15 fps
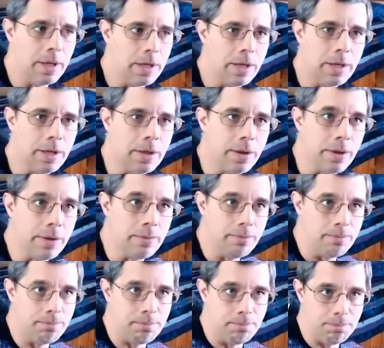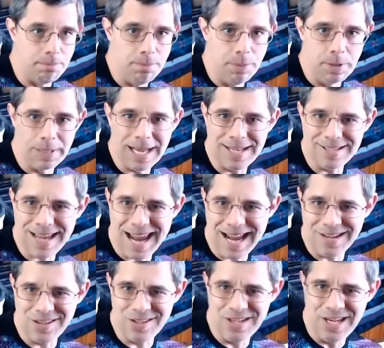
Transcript: a uh, Last Action